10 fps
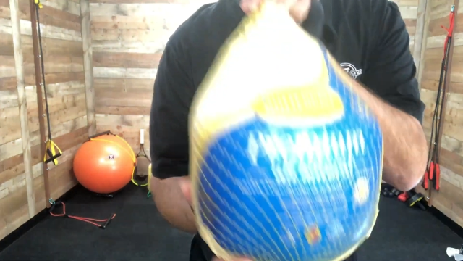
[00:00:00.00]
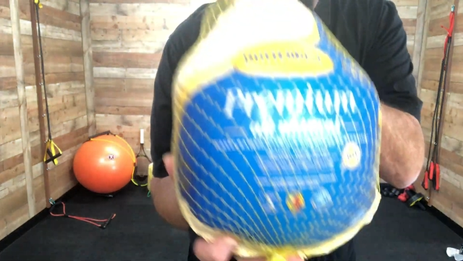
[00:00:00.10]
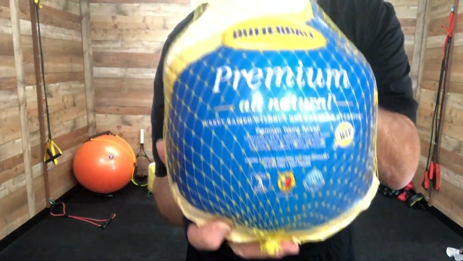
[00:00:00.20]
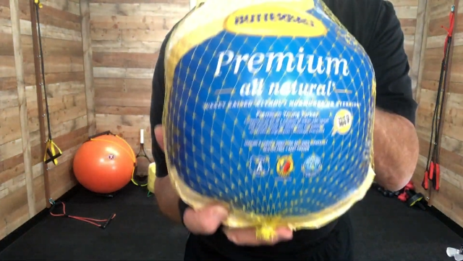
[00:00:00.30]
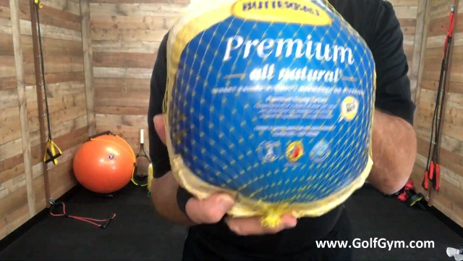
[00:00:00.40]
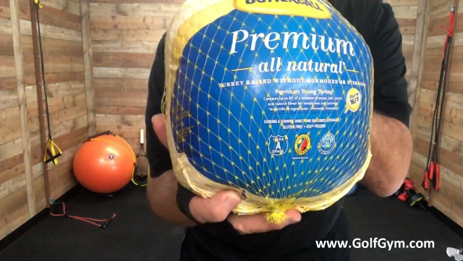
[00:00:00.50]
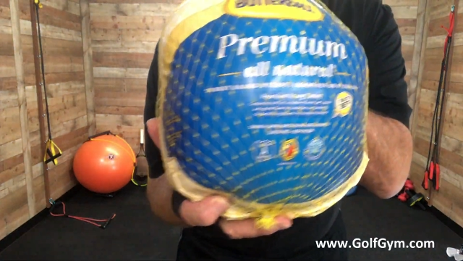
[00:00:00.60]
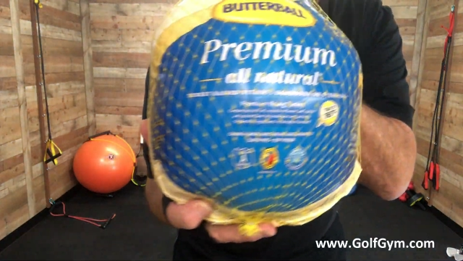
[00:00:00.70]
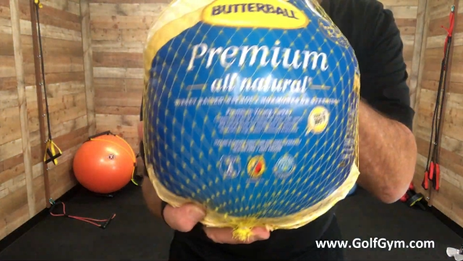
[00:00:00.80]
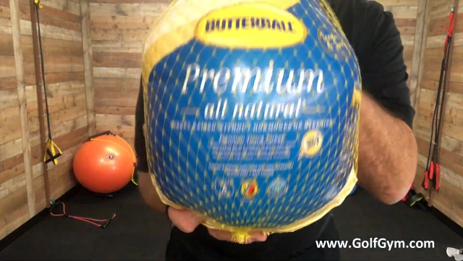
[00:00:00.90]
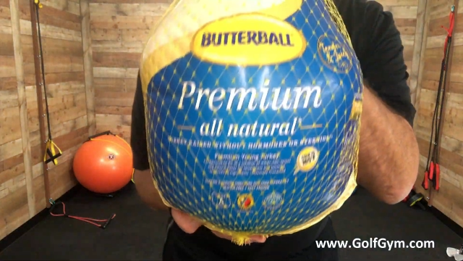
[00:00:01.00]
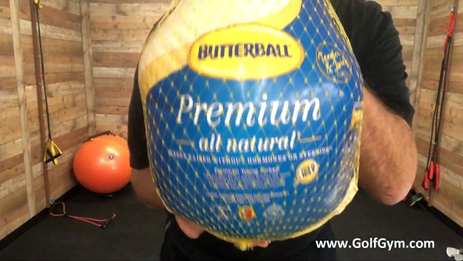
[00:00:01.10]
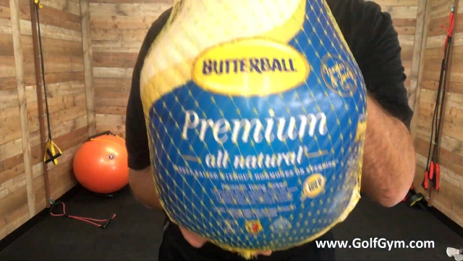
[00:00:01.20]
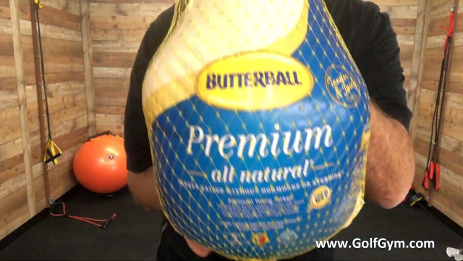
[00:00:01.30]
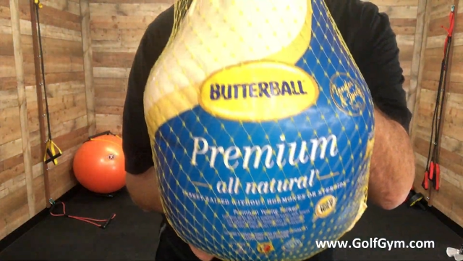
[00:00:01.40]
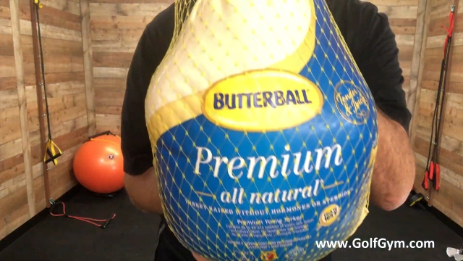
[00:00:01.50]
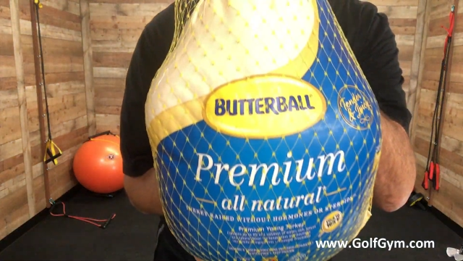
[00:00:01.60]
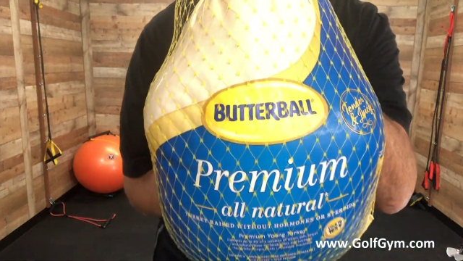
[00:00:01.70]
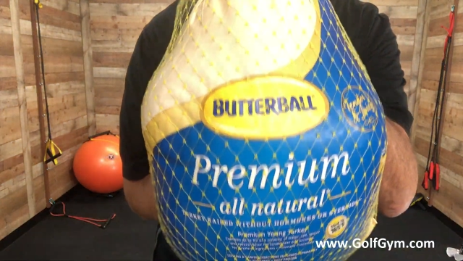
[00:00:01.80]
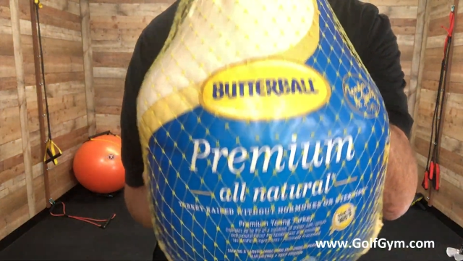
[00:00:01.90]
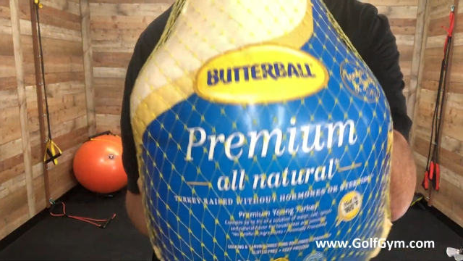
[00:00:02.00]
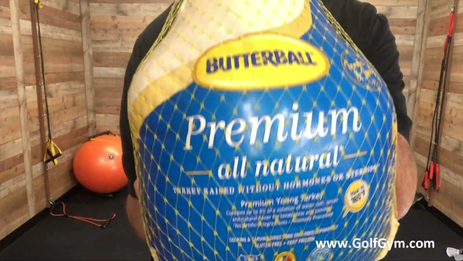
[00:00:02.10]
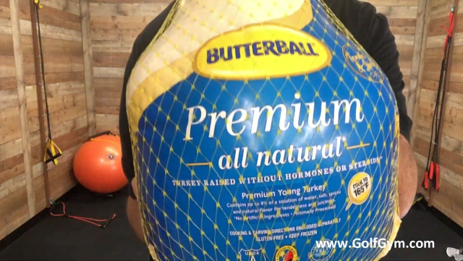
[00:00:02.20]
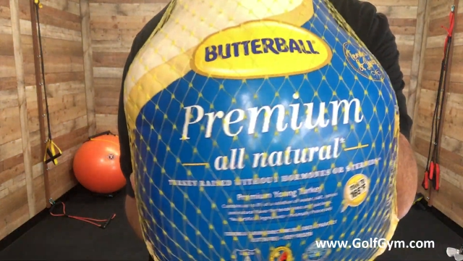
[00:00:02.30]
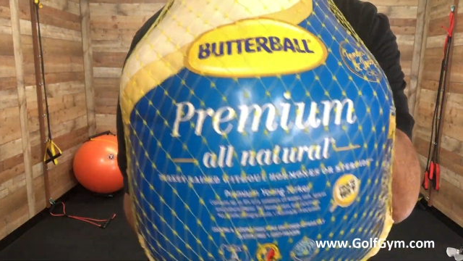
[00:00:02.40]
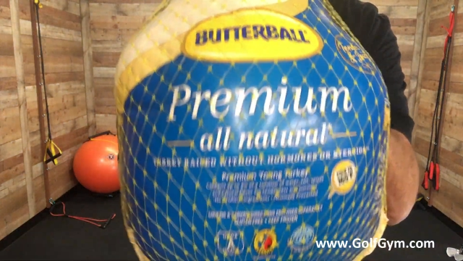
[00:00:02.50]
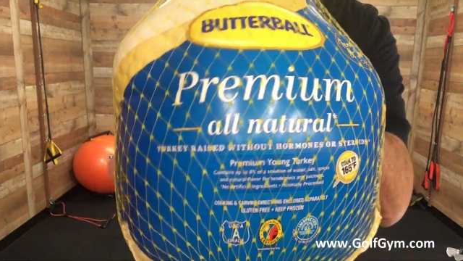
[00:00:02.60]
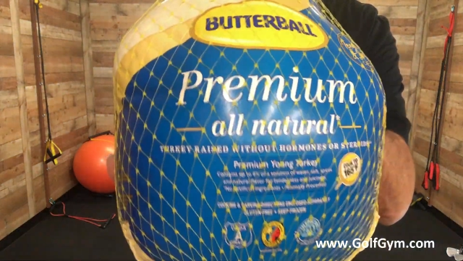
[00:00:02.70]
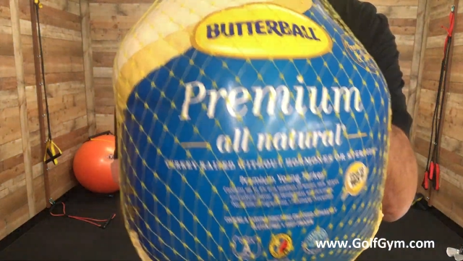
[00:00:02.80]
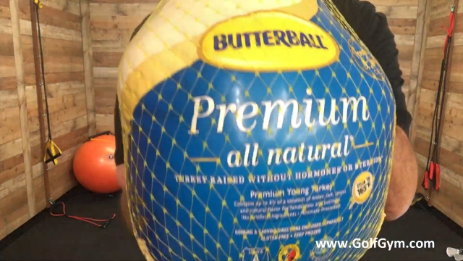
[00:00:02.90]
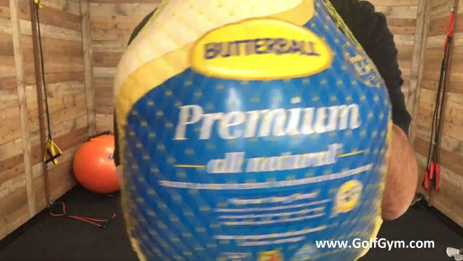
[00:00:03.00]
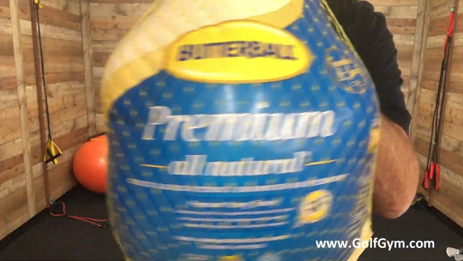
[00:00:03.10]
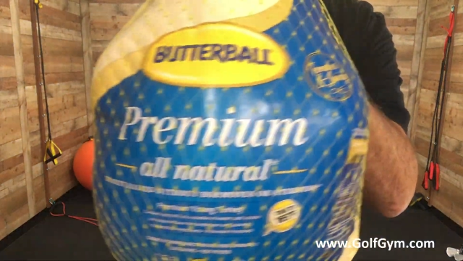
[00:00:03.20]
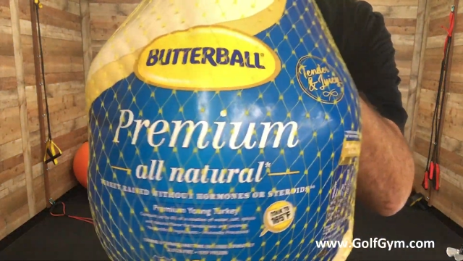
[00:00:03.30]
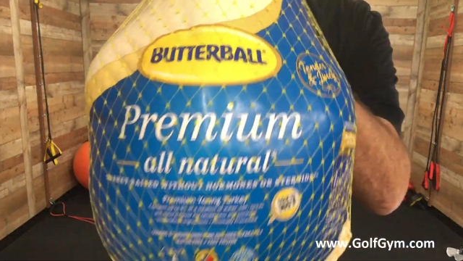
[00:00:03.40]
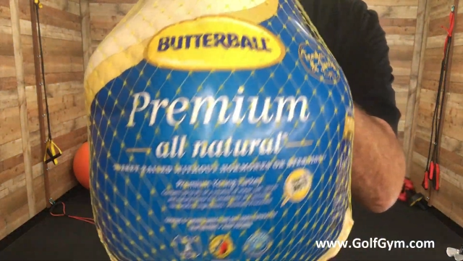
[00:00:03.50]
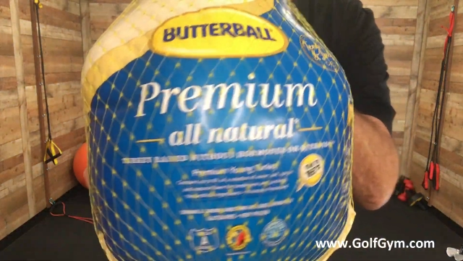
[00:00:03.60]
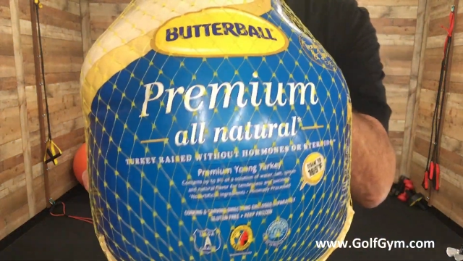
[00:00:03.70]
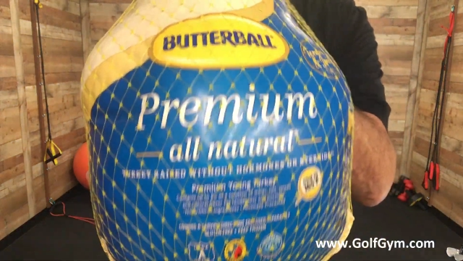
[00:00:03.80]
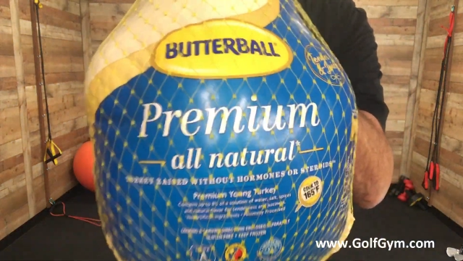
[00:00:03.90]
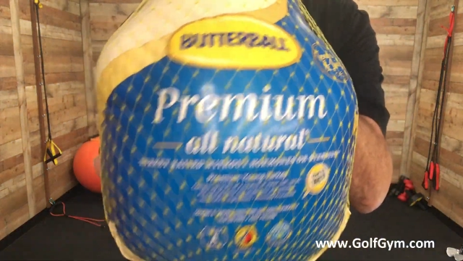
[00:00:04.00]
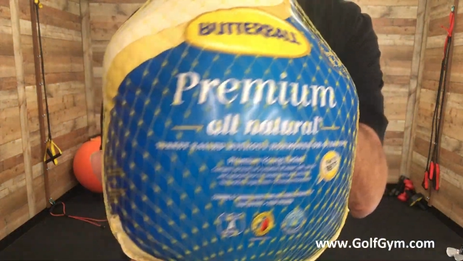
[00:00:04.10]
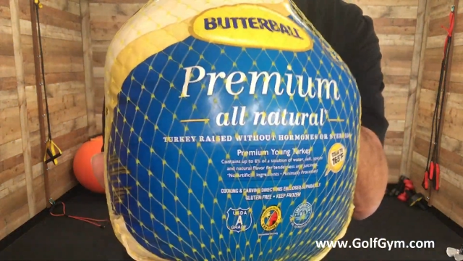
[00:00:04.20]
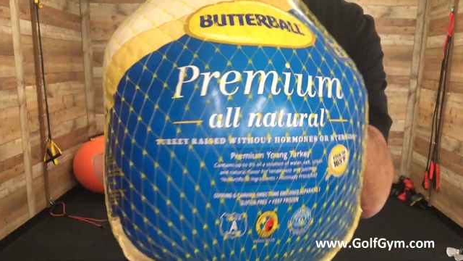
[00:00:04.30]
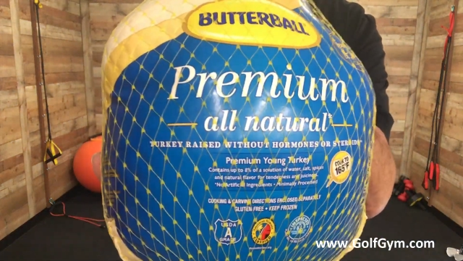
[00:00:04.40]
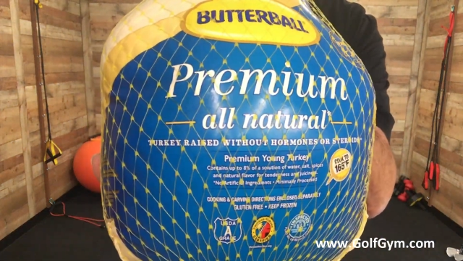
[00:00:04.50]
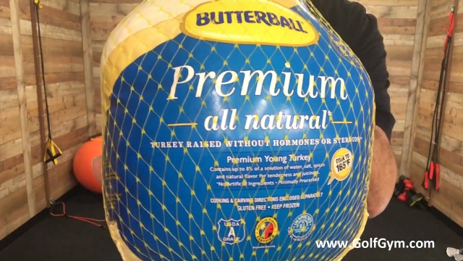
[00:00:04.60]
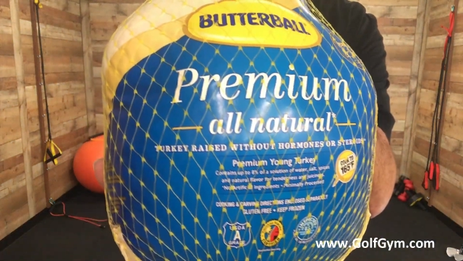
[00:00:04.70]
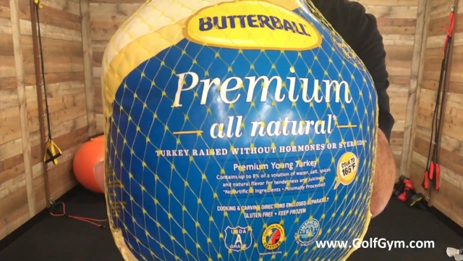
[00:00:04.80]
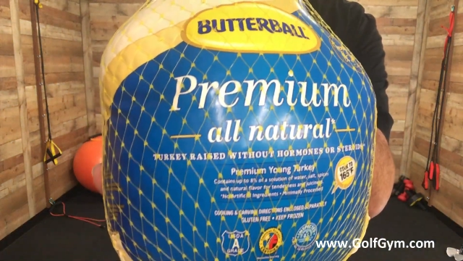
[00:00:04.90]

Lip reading: No face is visible, so there are no lips to read.